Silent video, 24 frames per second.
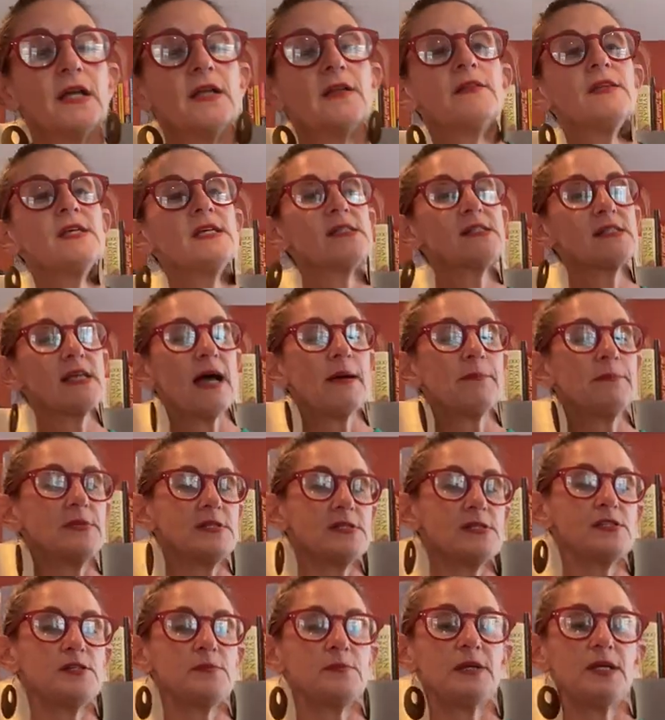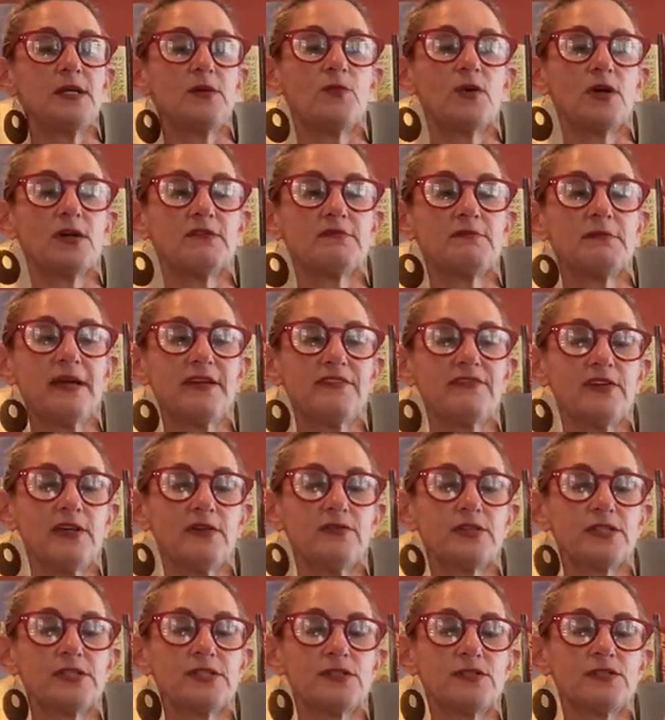This happens to be one of my
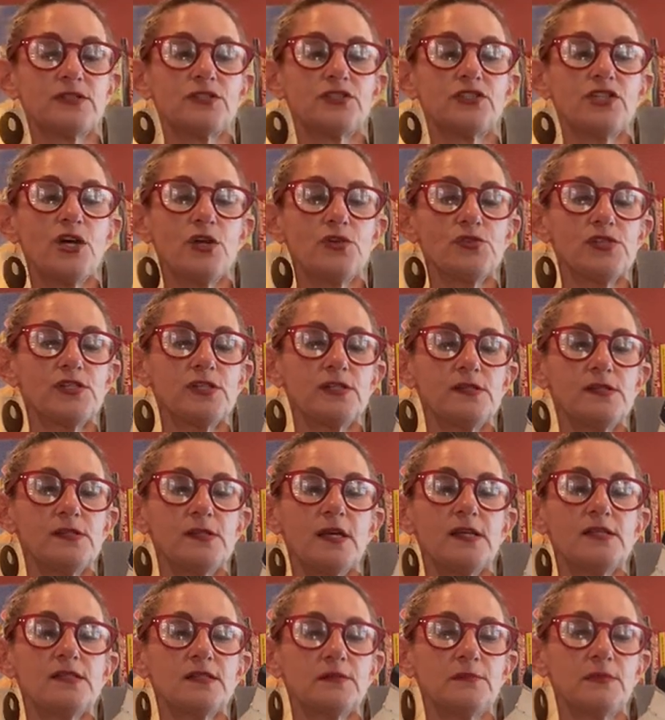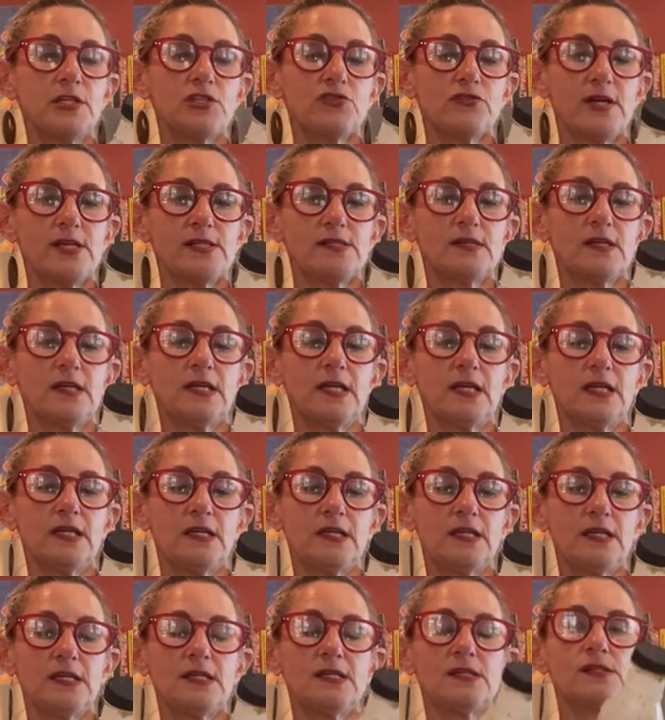favorites. It's a toasted sesame dressing. It
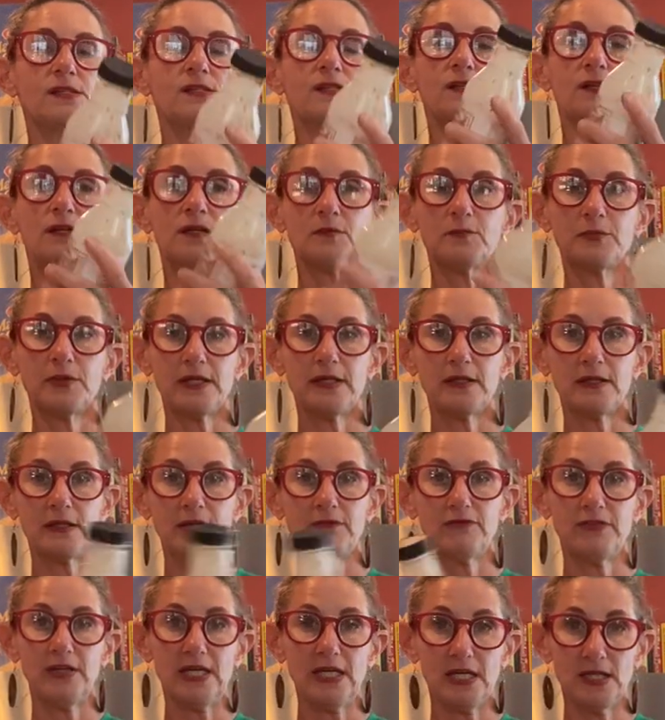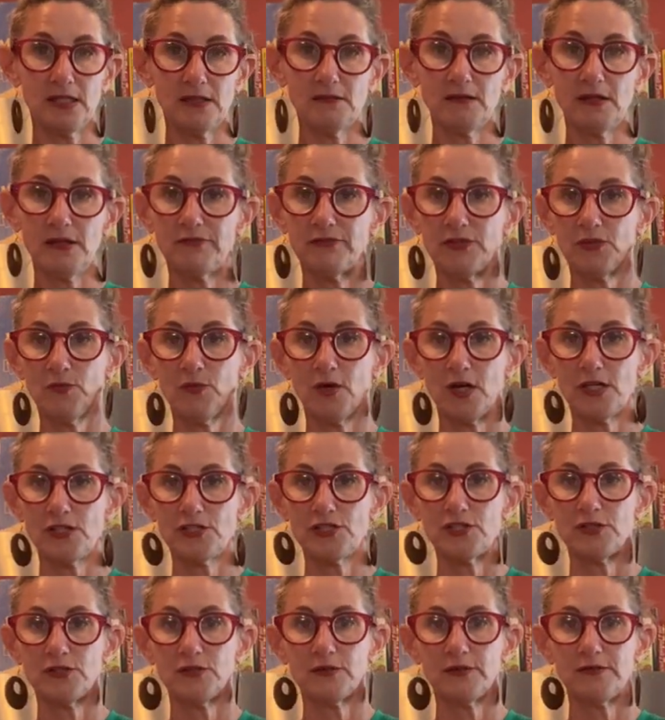is completely vegan if you wanted
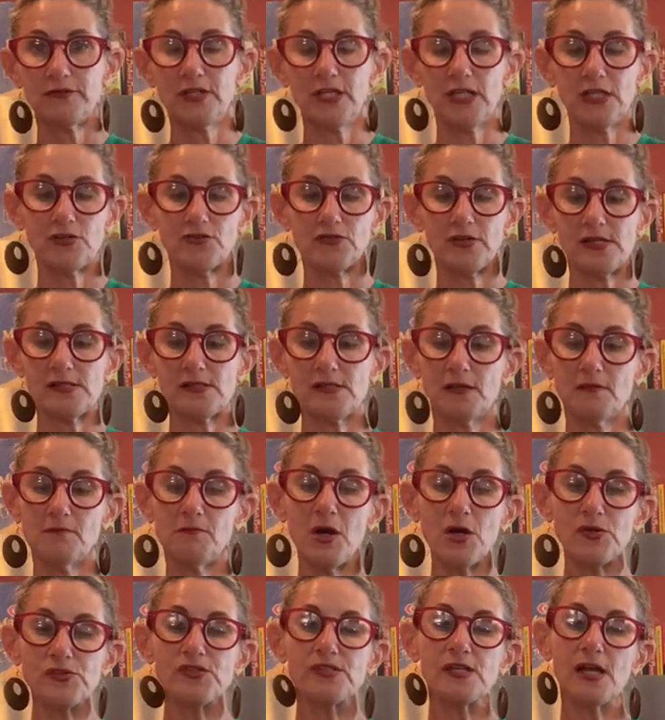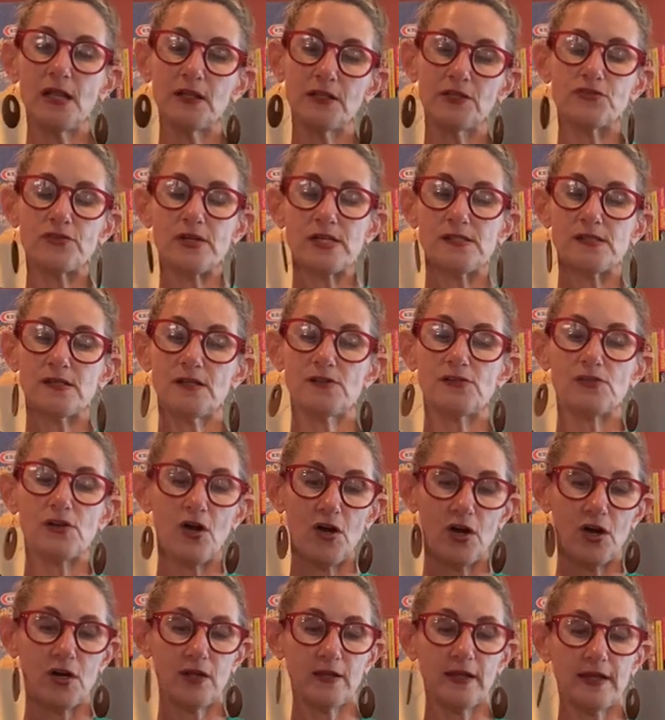to do a vegan dressing. Most salad dressings
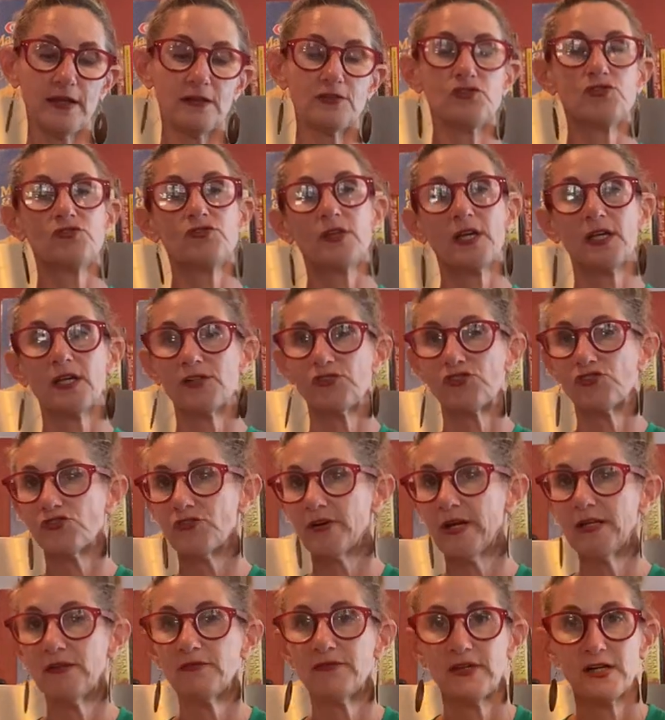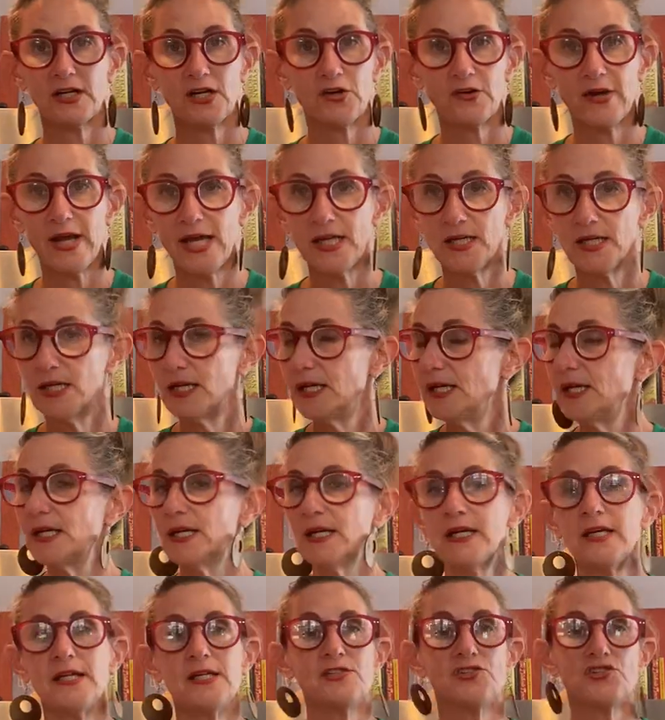are like a straight vinaigrette.
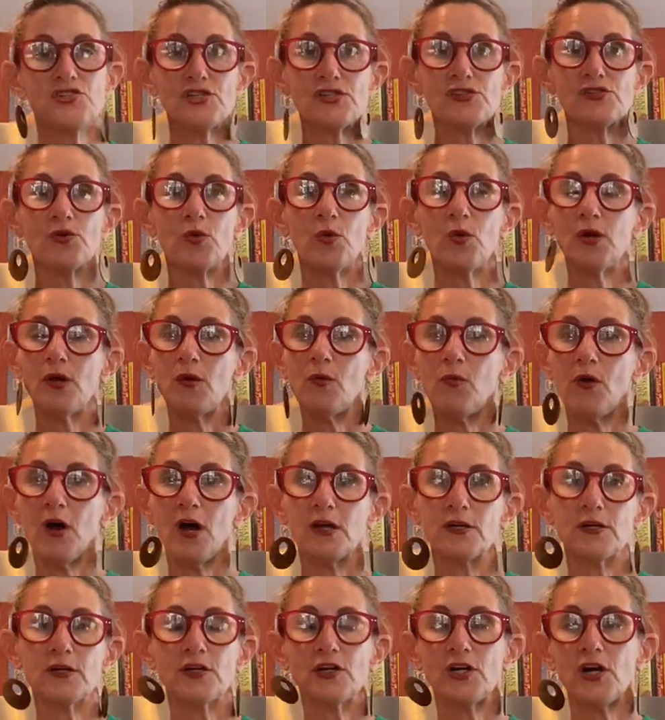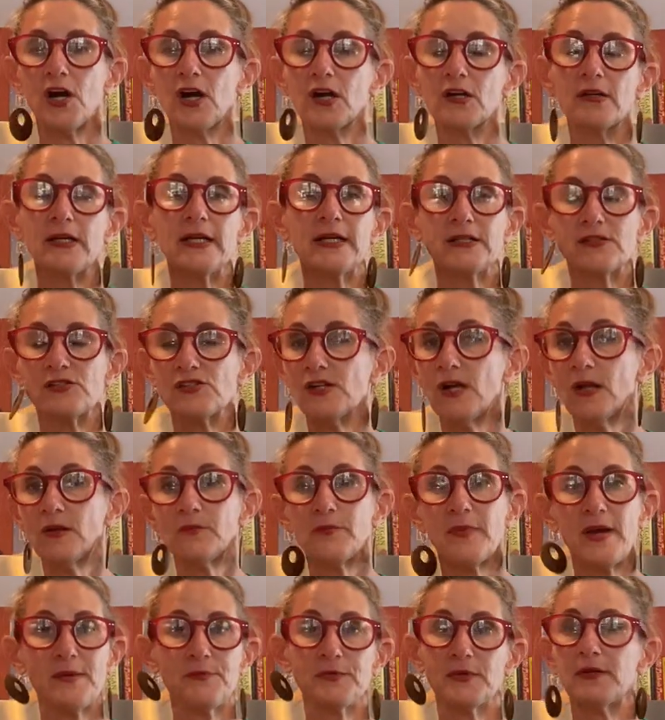Is just oil, water, garlic, salt, and
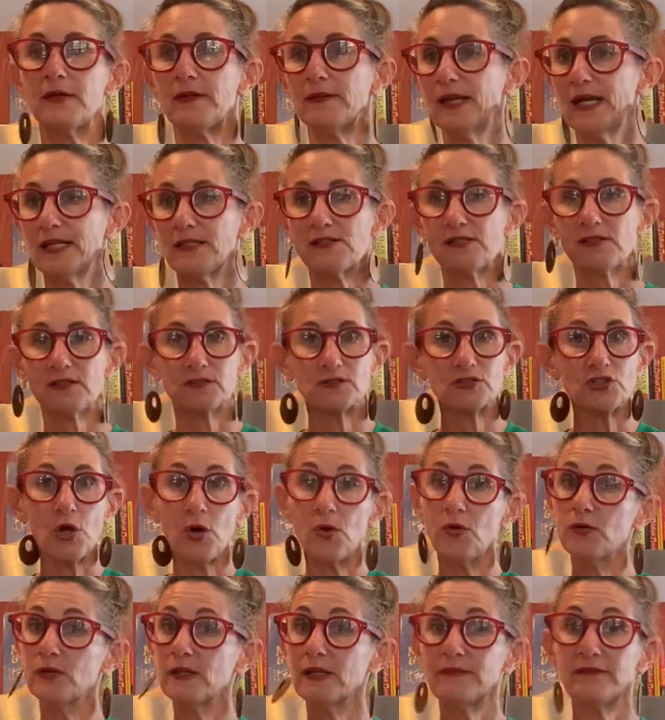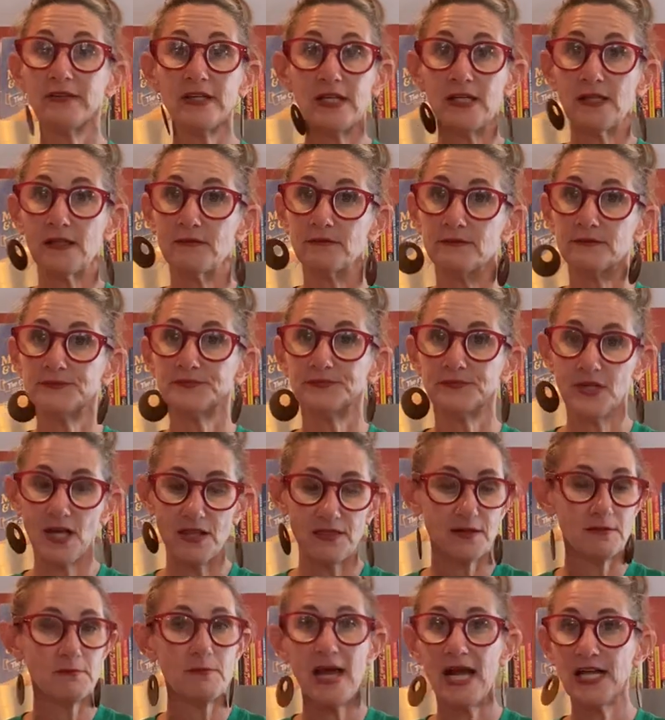pepper, and that's totally vegan.
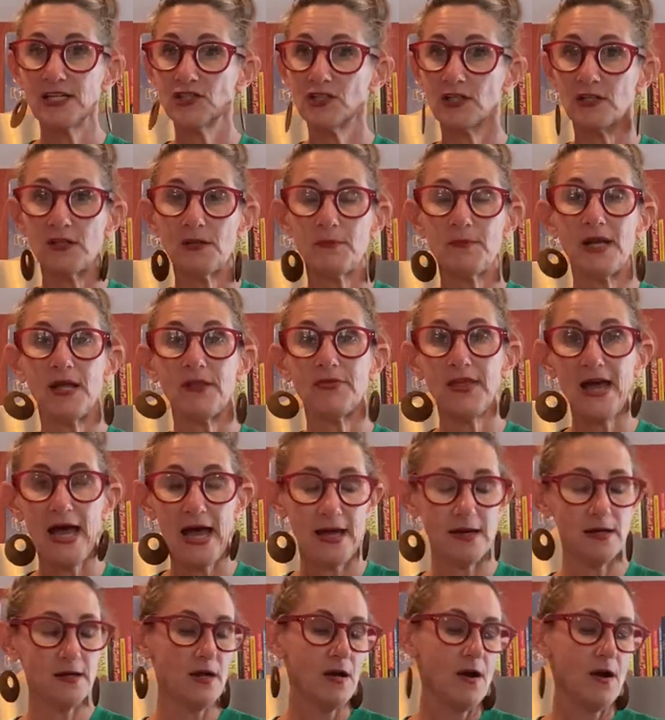Nothing magical about that.